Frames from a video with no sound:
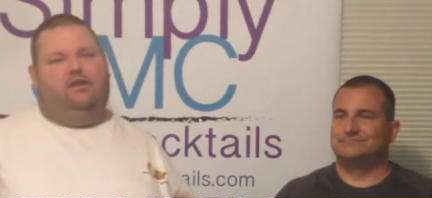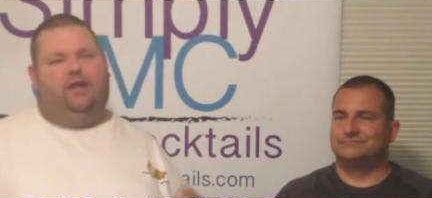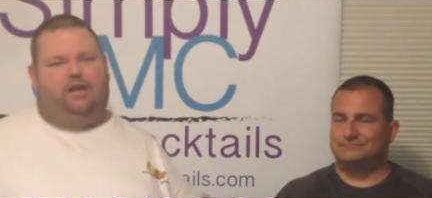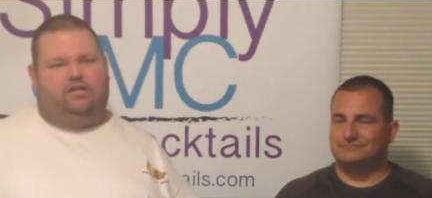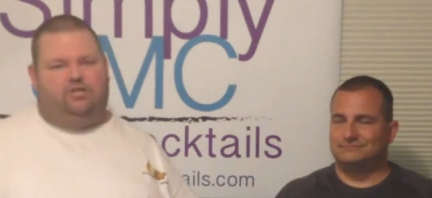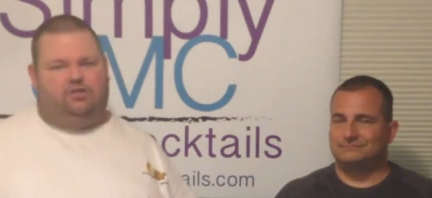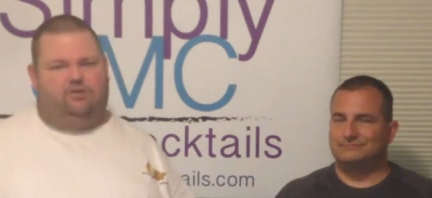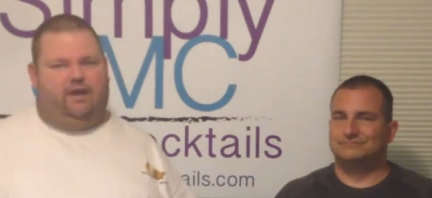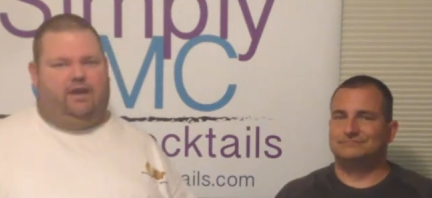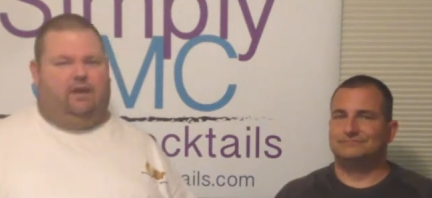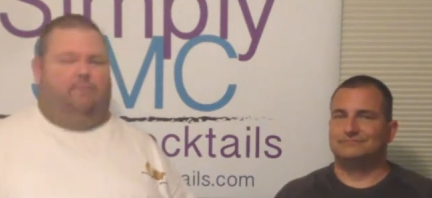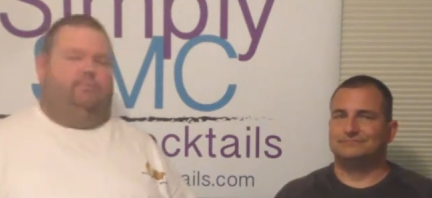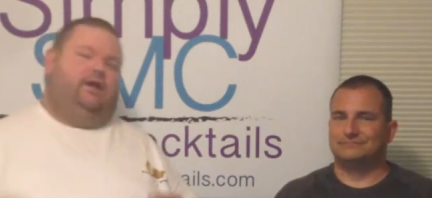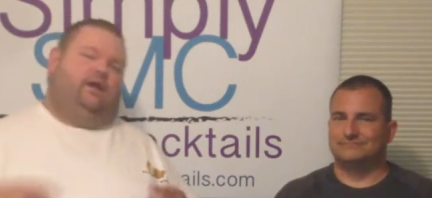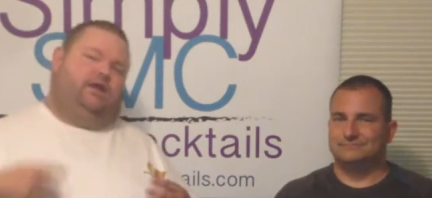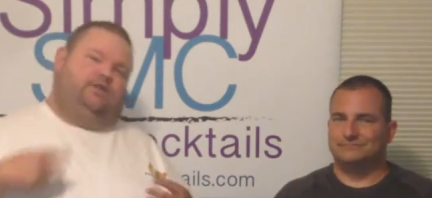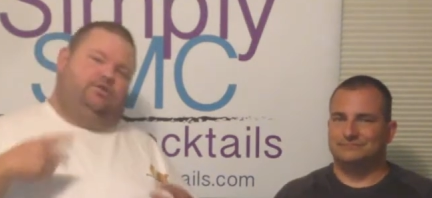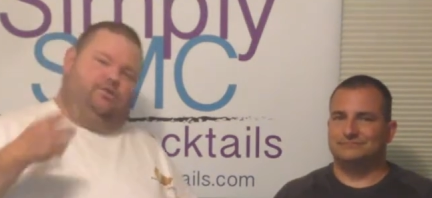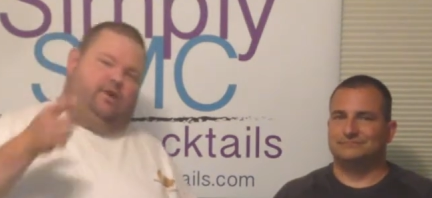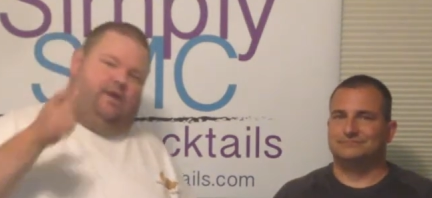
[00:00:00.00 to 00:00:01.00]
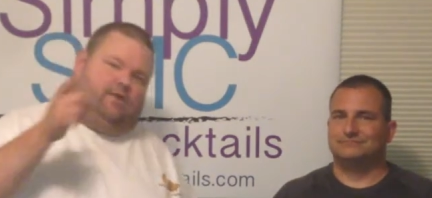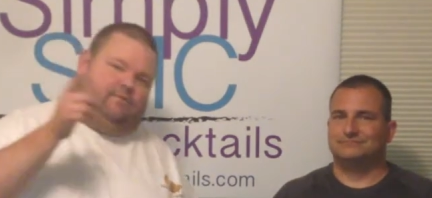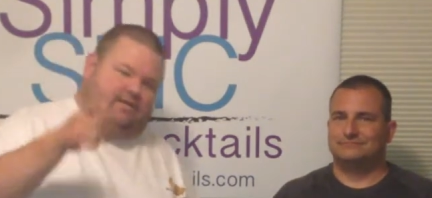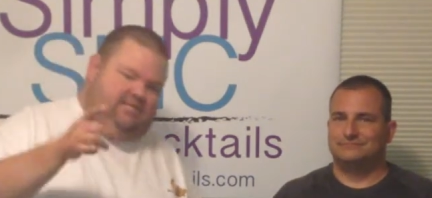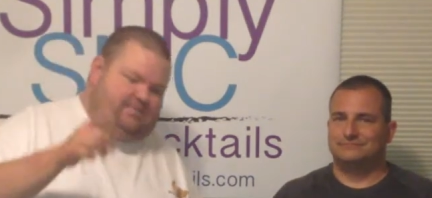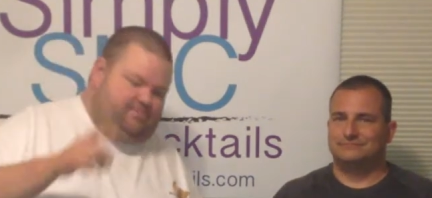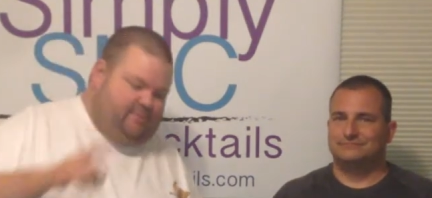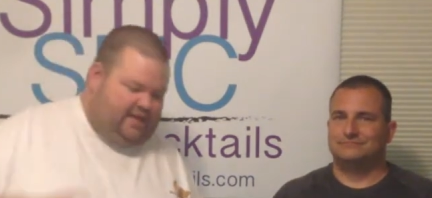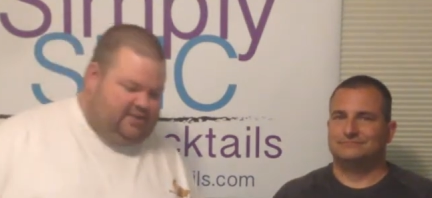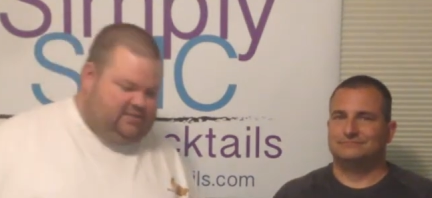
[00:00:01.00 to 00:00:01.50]
Speaker 1: Enjoy it, but enjoy it
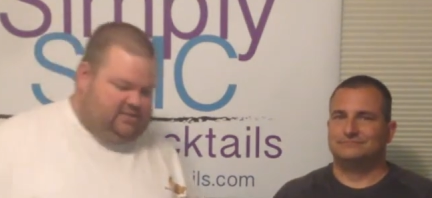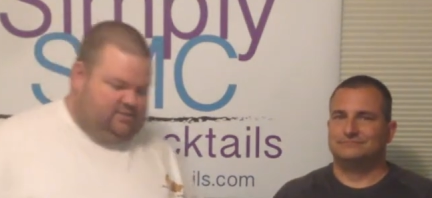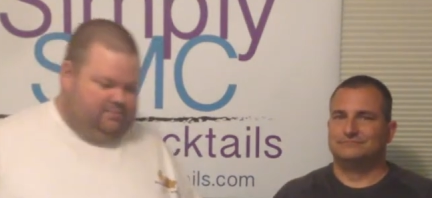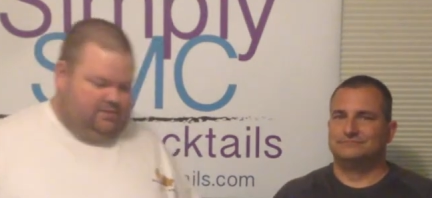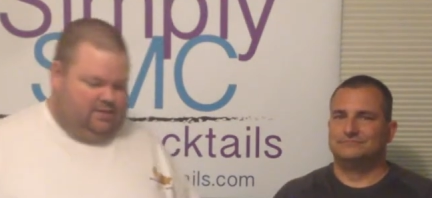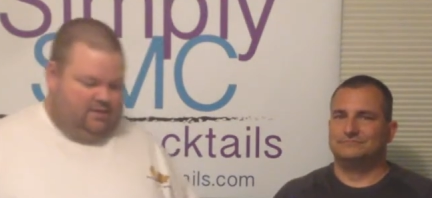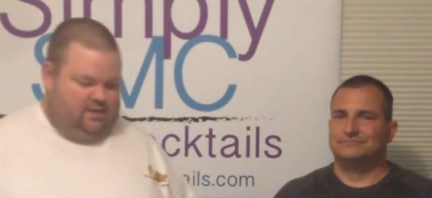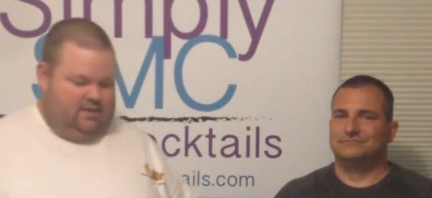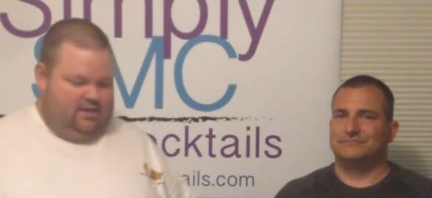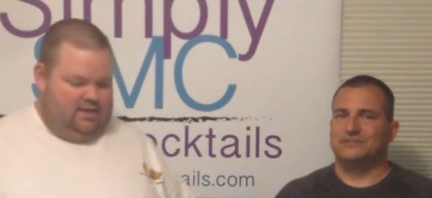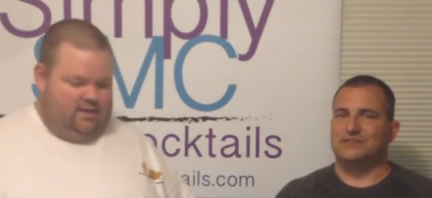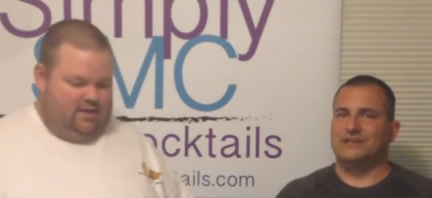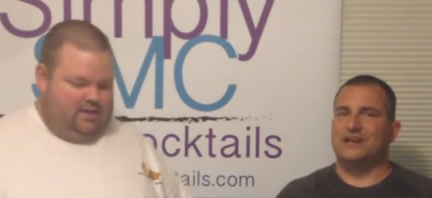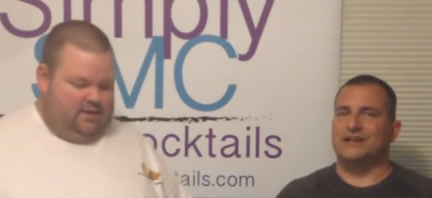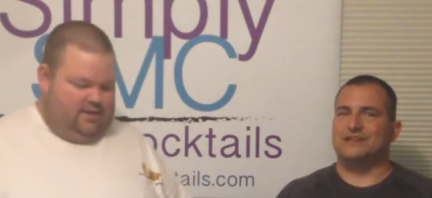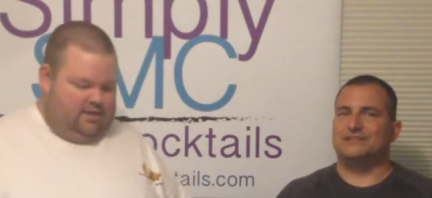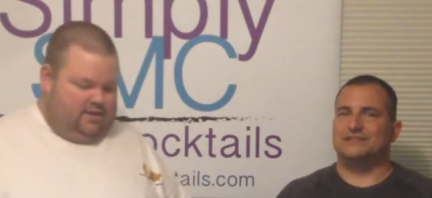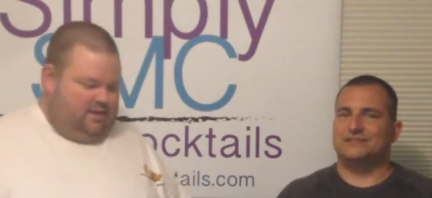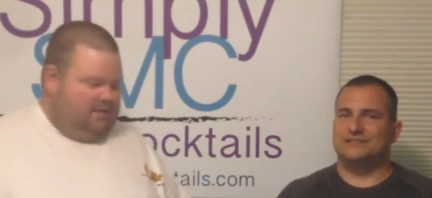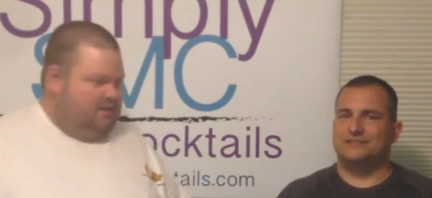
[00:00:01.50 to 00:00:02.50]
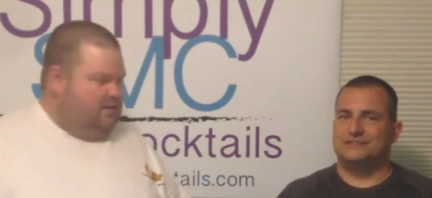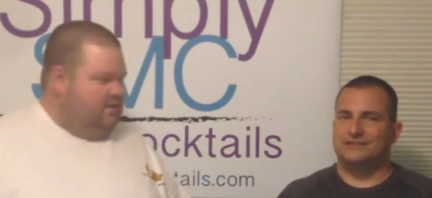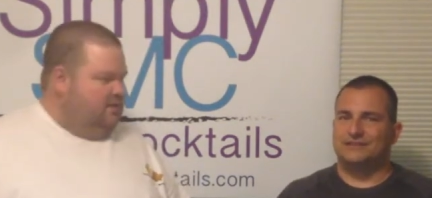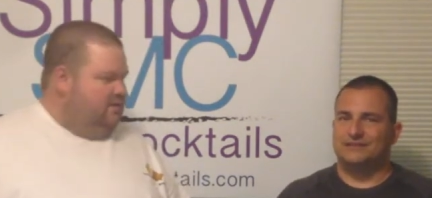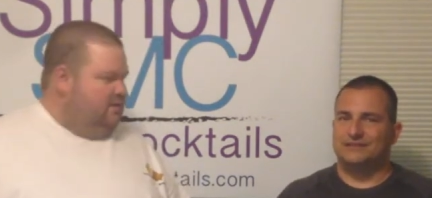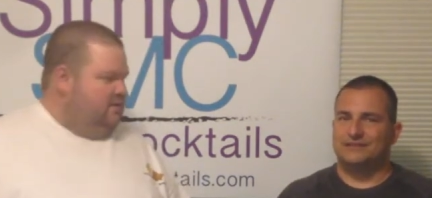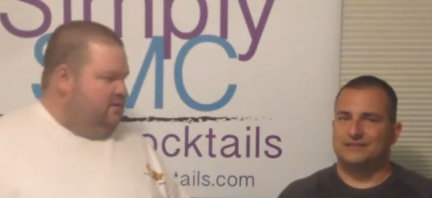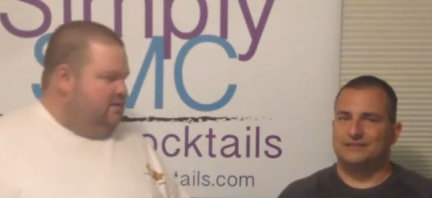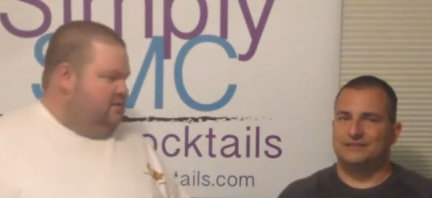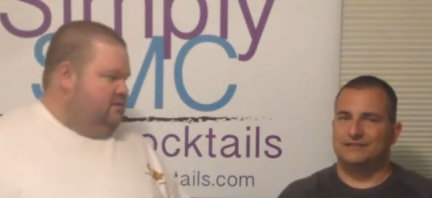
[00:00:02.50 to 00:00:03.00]
responsibly. Yes.
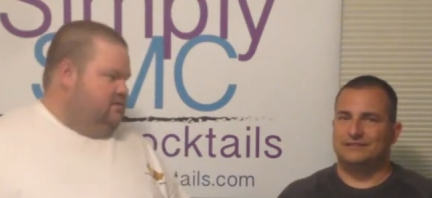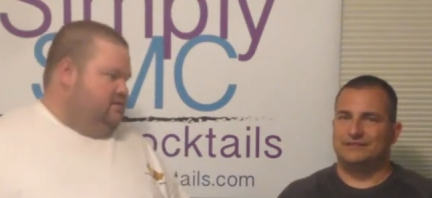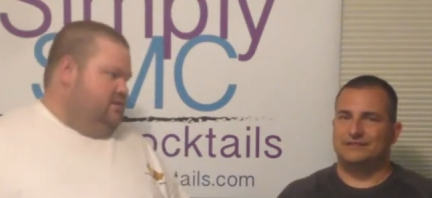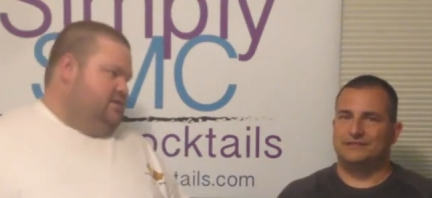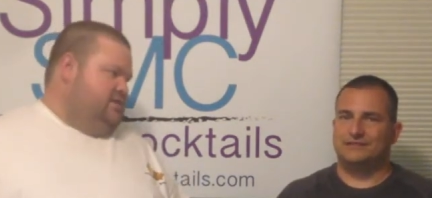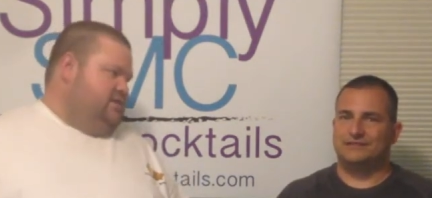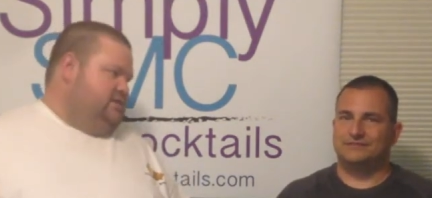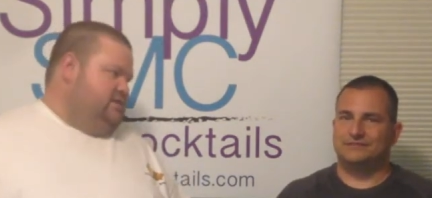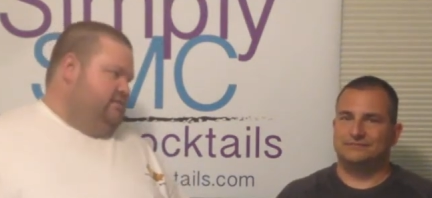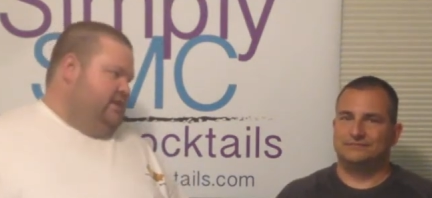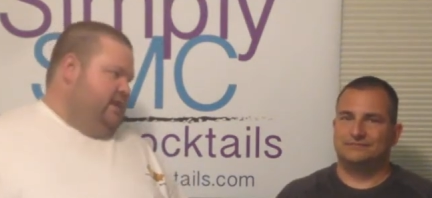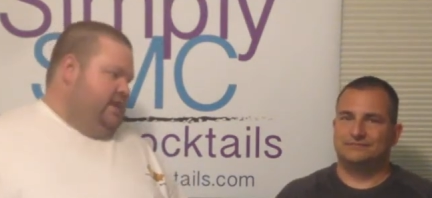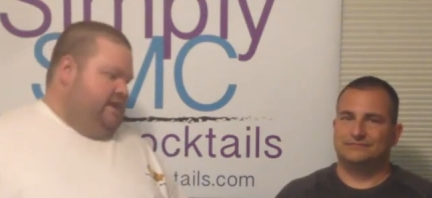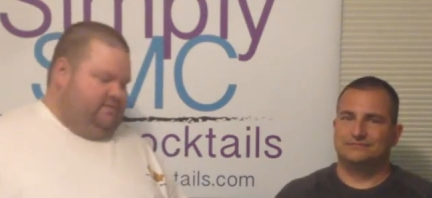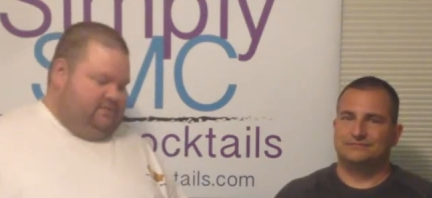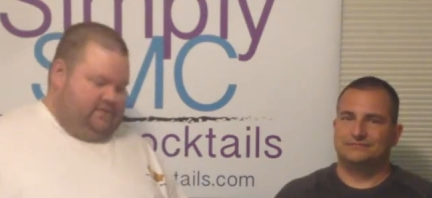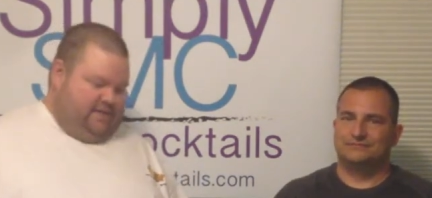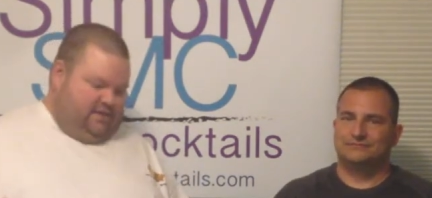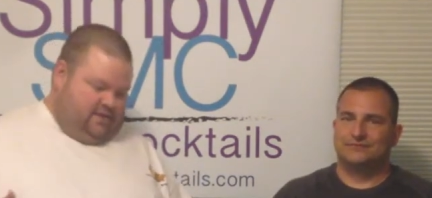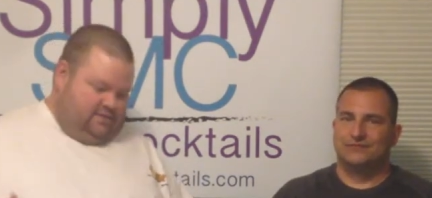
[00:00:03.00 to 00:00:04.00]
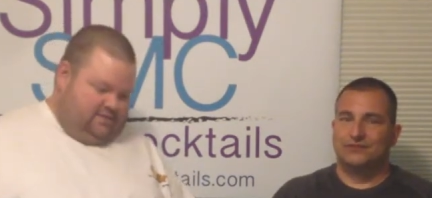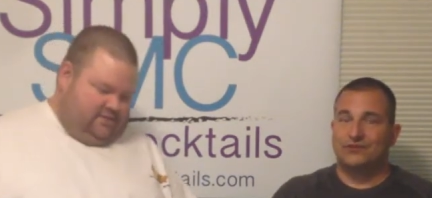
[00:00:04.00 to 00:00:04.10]
So that's what we have to say, because